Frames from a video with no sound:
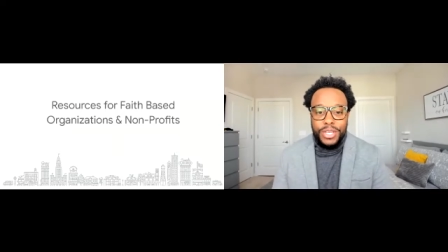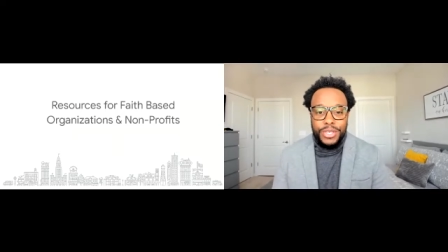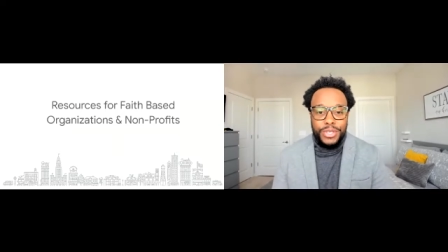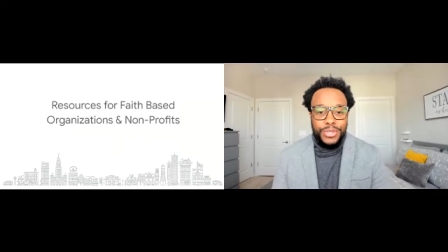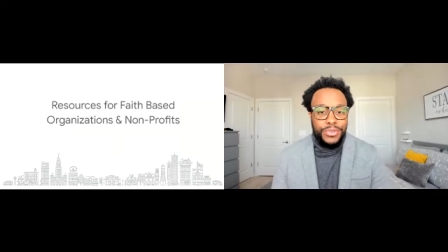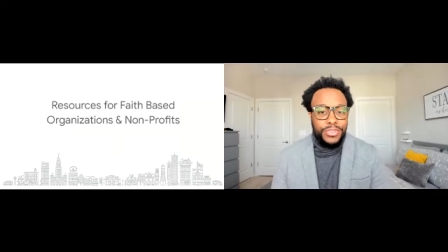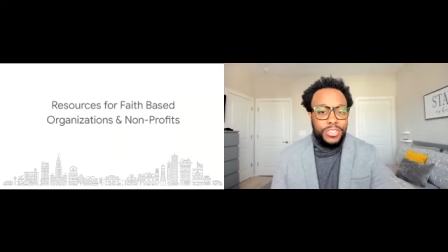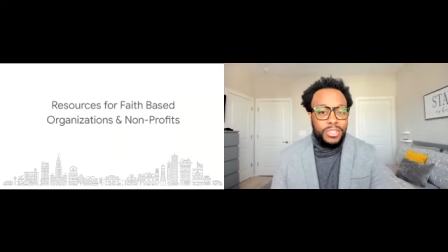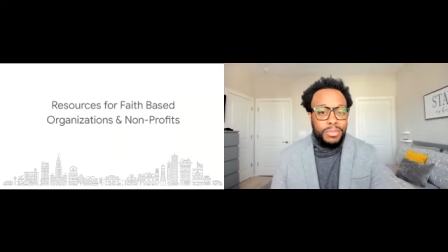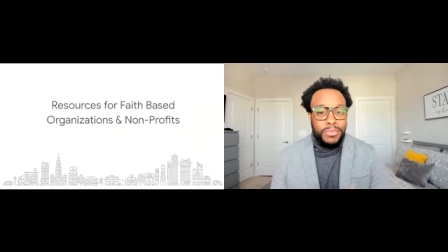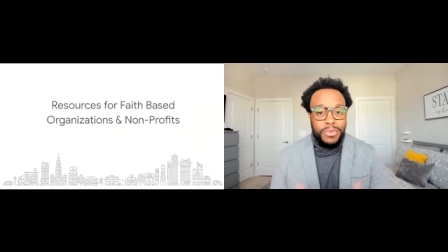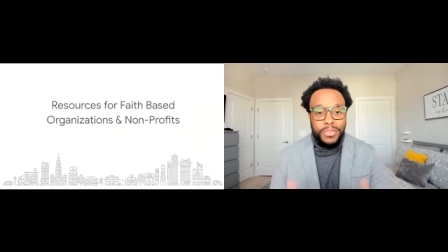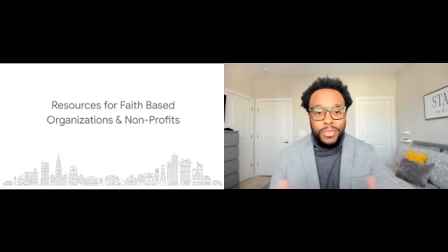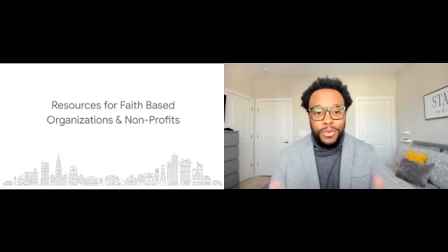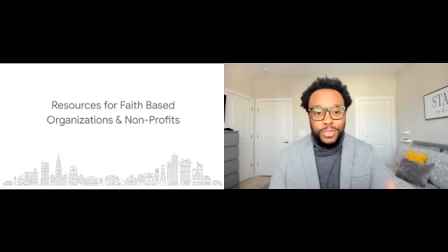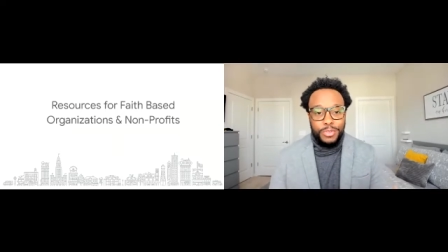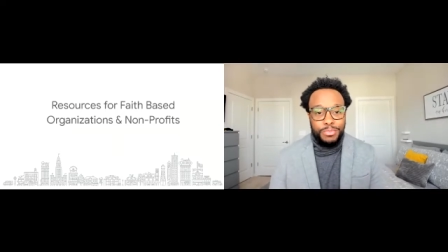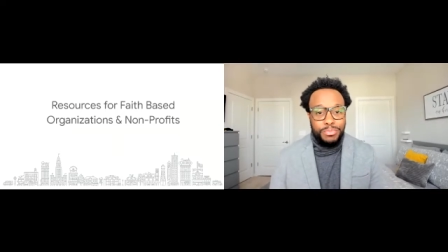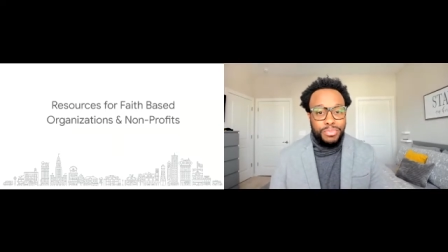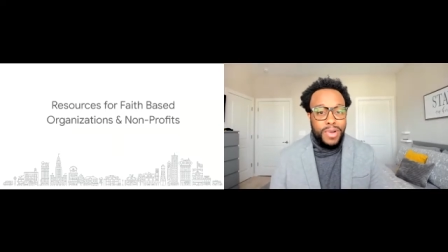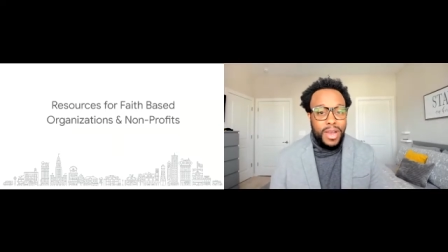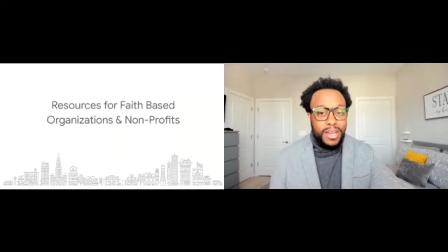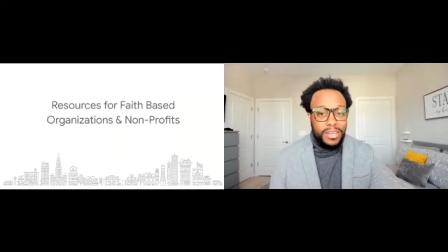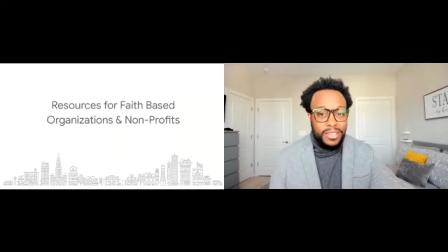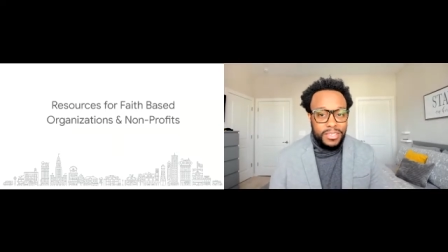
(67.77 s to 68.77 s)
to some of those
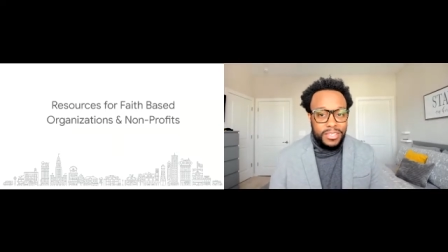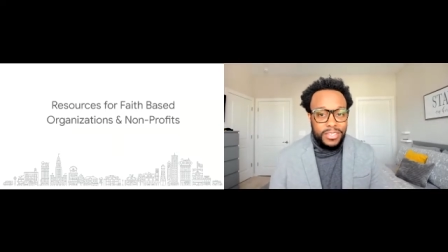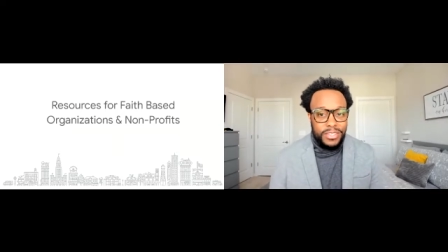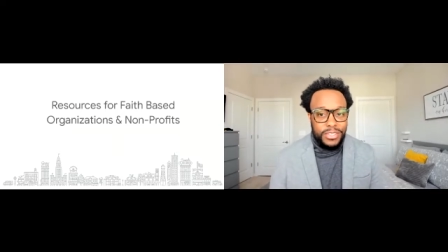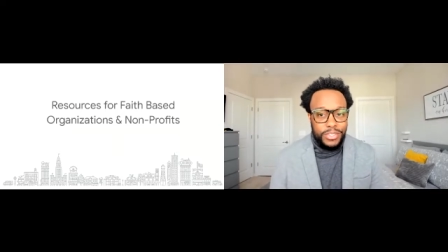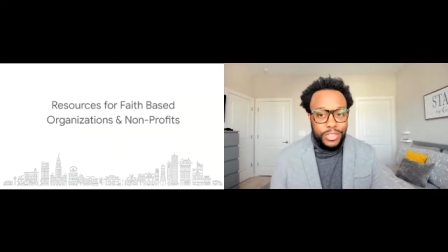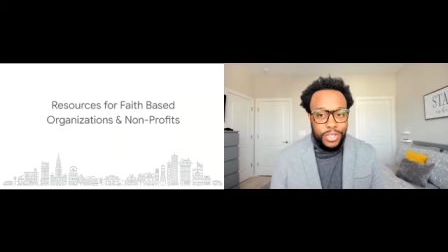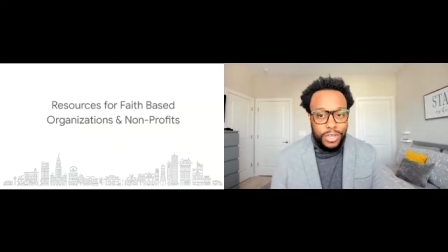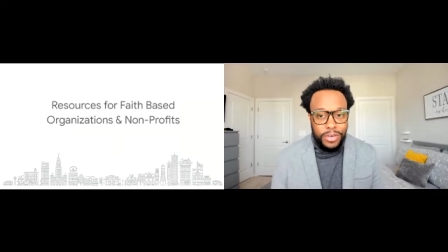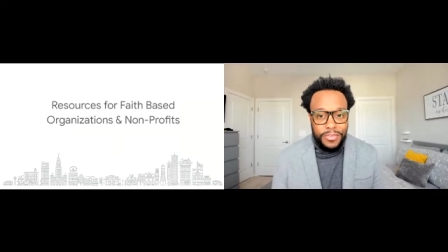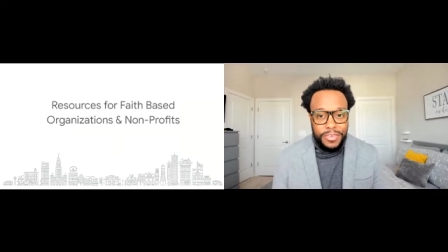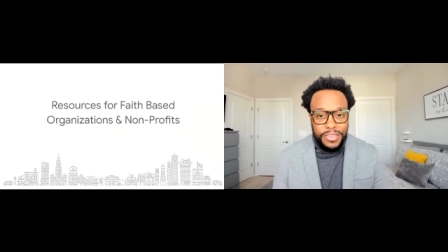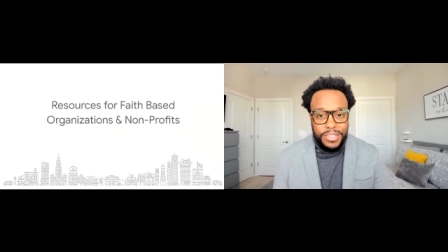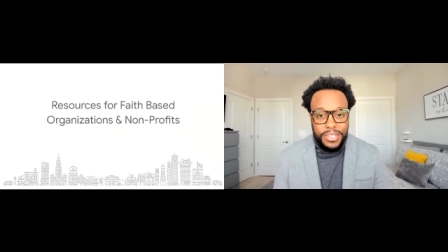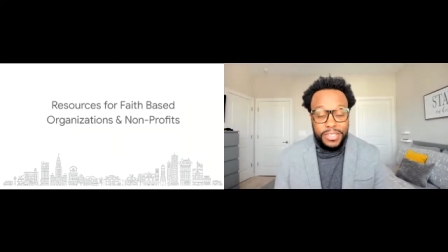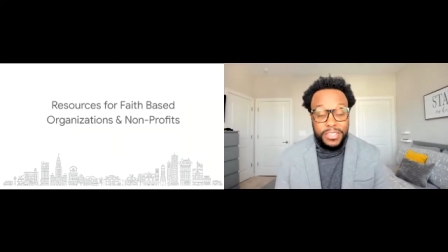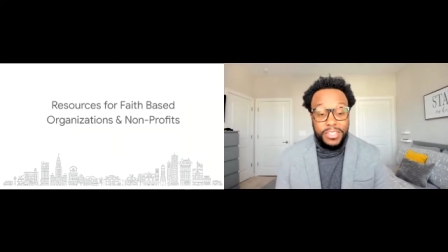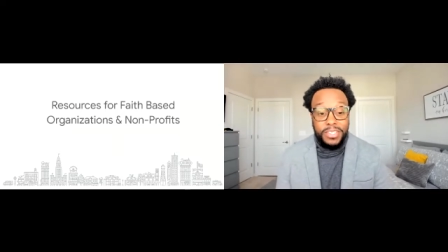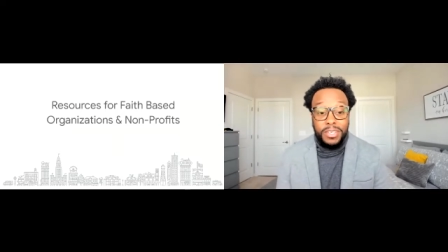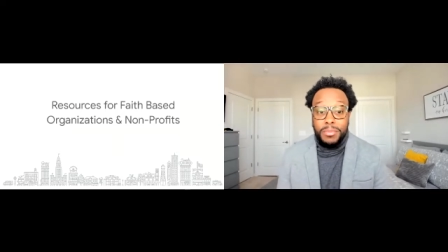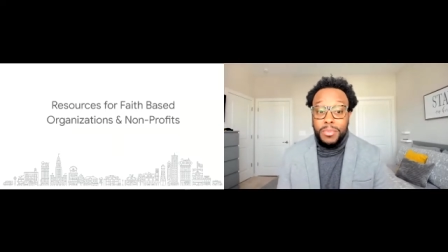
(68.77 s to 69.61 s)
products and services.